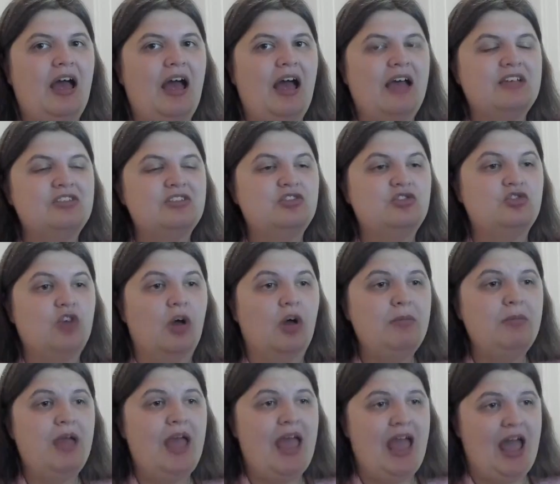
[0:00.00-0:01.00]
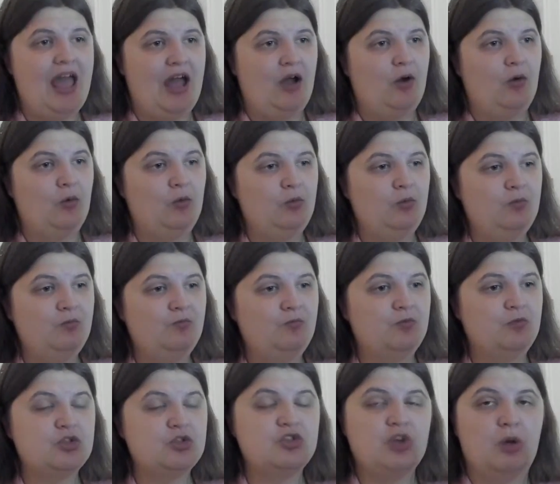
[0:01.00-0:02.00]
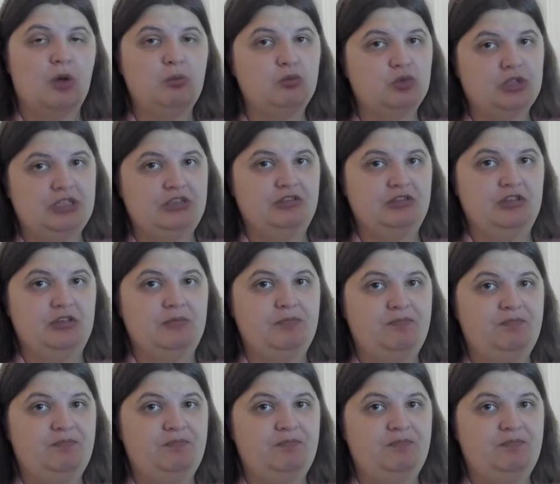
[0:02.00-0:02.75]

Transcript: Somehow, for some reason,